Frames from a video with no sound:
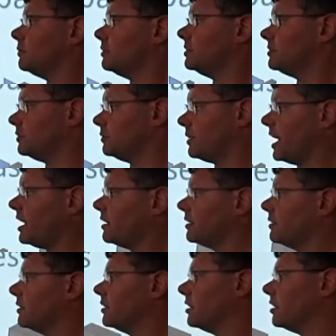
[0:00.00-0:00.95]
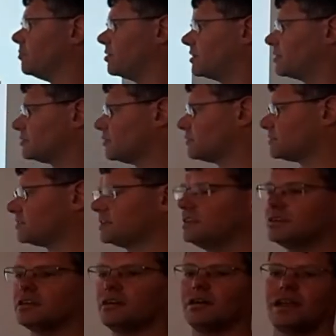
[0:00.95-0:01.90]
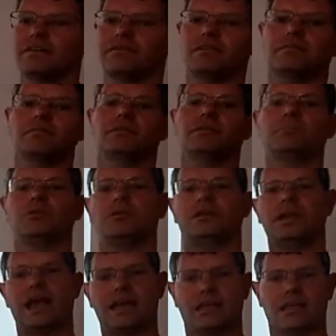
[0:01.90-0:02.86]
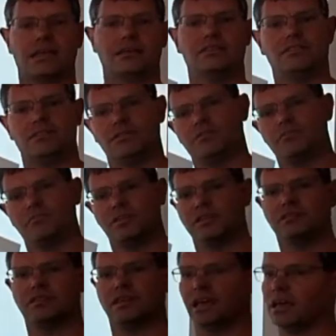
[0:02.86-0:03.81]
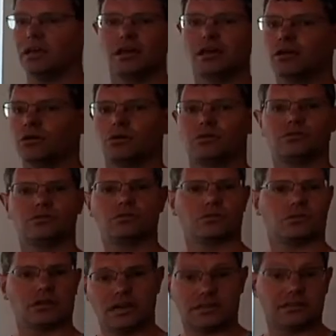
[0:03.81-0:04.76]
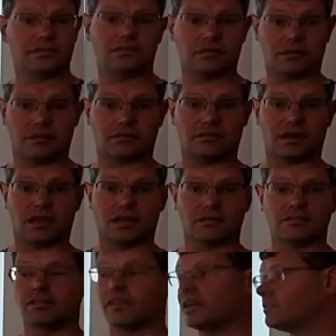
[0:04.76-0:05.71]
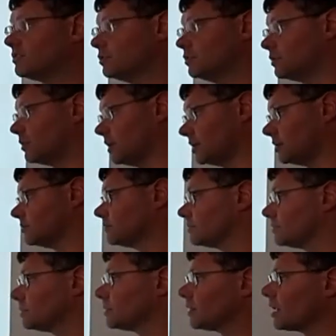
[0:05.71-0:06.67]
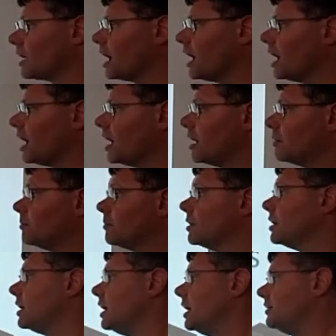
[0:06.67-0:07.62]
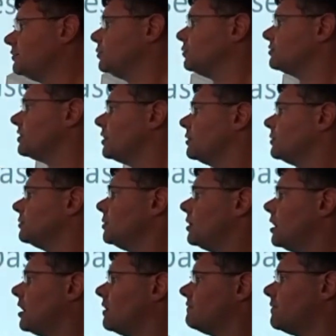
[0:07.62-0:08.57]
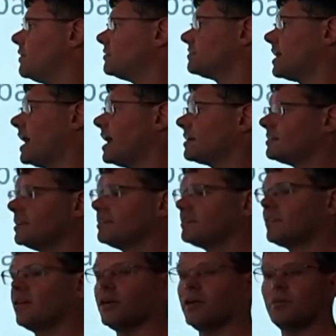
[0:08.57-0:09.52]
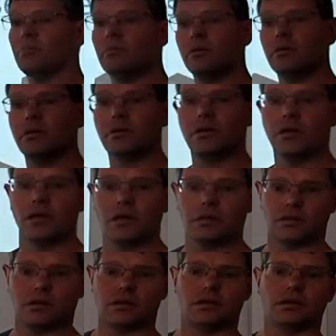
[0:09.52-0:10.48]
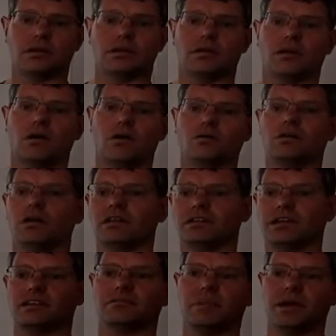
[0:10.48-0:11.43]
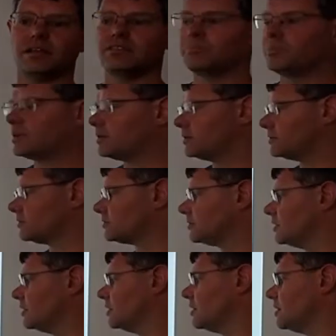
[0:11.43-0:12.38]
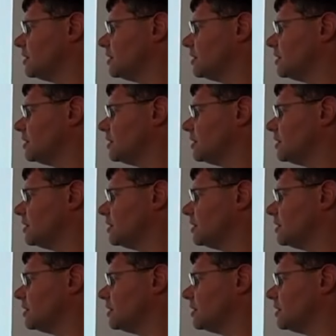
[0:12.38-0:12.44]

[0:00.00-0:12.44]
when you do that, because obviously you can't have anybody hacking into you from the internet because you're not connected to the internet. So that's a good thing. It's also a faster access time than an online database because